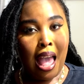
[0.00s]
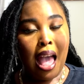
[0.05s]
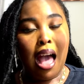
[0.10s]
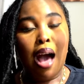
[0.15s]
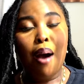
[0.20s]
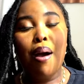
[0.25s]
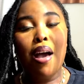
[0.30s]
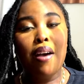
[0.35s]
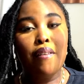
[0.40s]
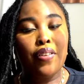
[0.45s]

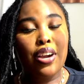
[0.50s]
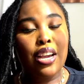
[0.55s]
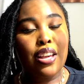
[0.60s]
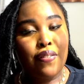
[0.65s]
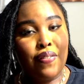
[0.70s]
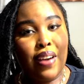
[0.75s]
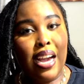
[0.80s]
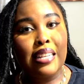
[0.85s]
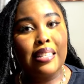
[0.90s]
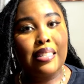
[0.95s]
However,
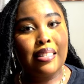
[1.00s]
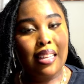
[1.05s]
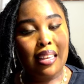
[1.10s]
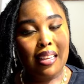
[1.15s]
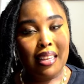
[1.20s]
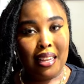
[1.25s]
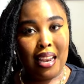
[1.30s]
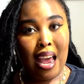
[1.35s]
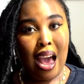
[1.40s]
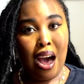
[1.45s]
if I
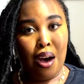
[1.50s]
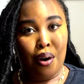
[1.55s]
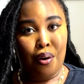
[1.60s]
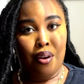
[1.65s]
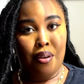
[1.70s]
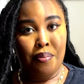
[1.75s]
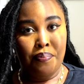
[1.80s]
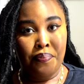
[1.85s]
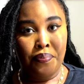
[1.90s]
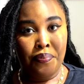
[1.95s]
take it
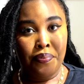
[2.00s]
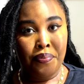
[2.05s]
out,